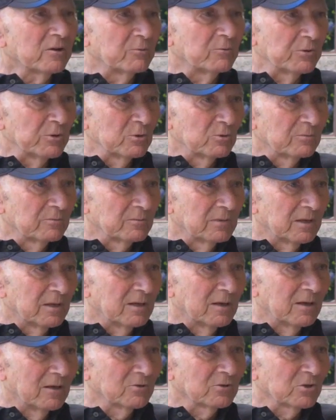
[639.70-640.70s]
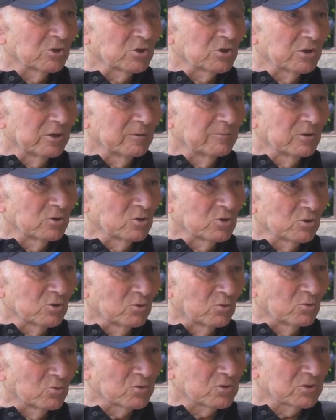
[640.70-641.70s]
requiem, how the German
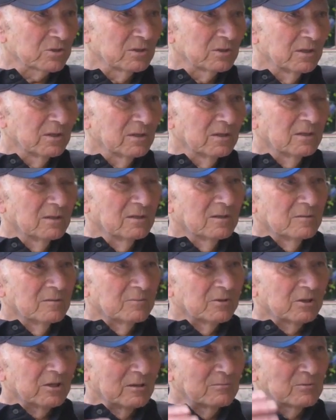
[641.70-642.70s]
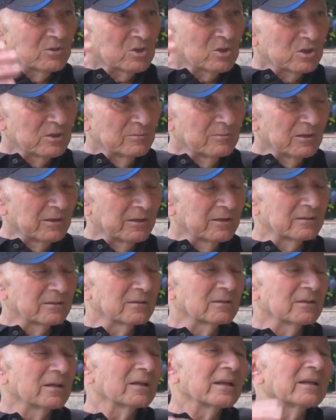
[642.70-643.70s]
Jews became
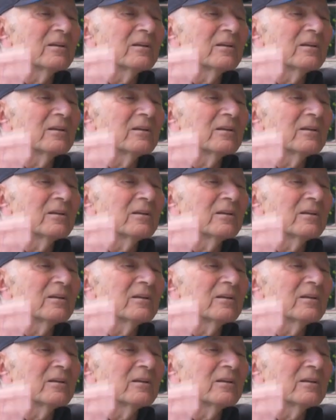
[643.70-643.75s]
assimilated.